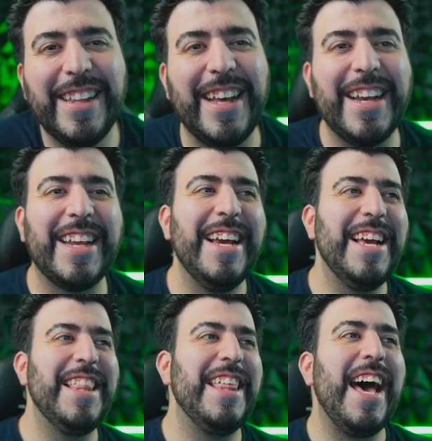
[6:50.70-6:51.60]
like
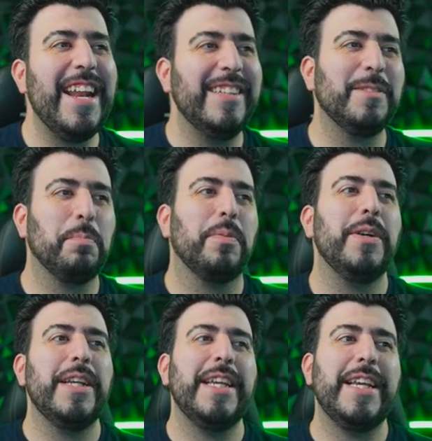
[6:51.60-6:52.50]
that is
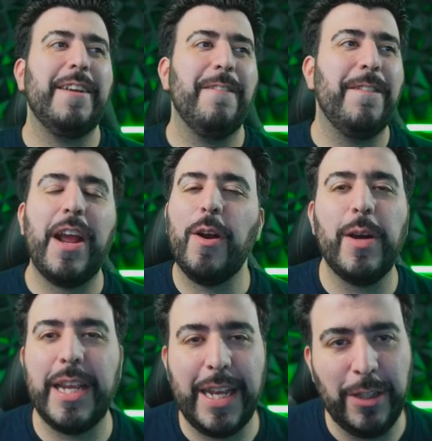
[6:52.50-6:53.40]
pretty
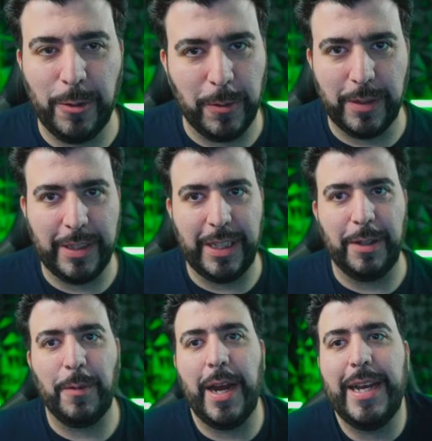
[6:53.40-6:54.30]
very interesting,
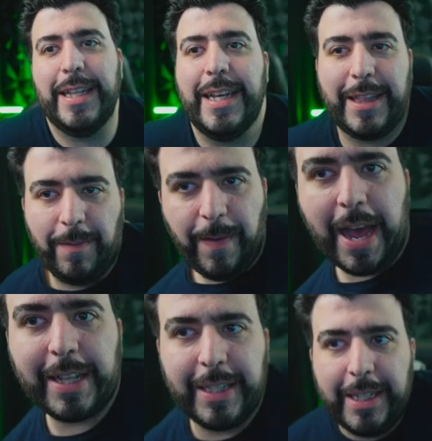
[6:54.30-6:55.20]
right? Like the
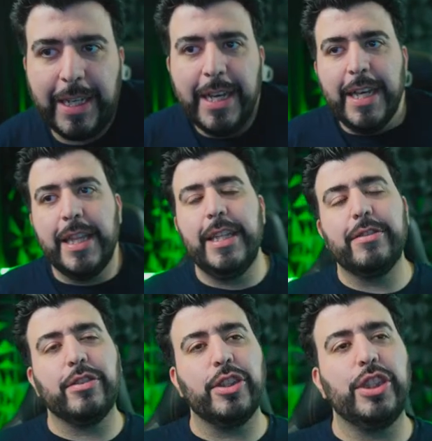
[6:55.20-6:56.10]
fact that
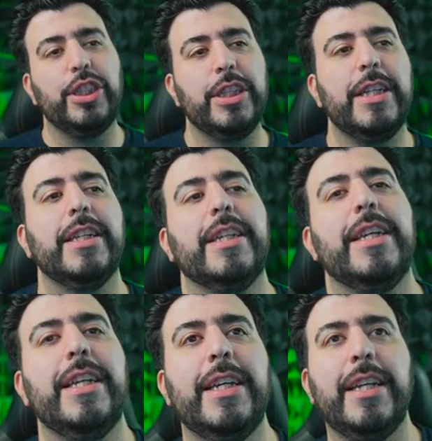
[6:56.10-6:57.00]
this legit
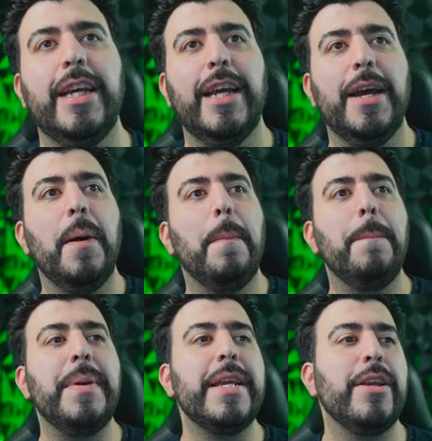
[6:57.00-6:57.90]
can
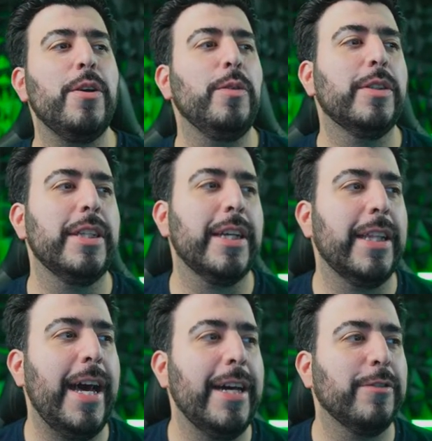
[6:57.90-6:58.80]
be used in a
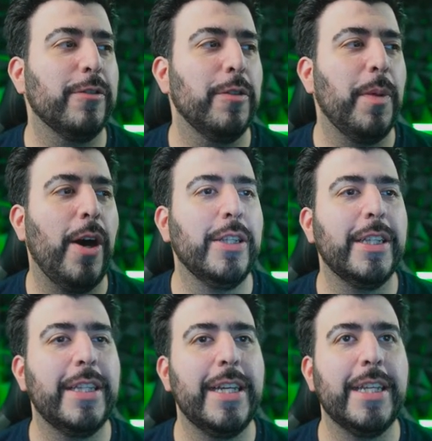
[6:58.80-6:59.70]
classroom on the
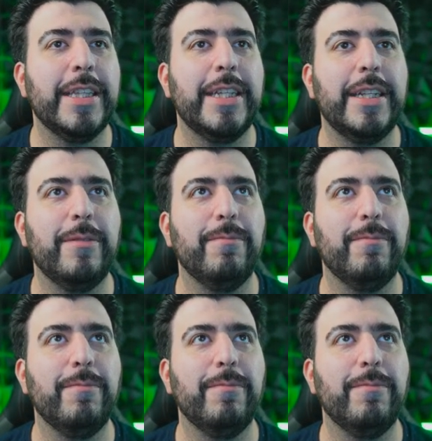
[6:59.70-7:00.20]
thing that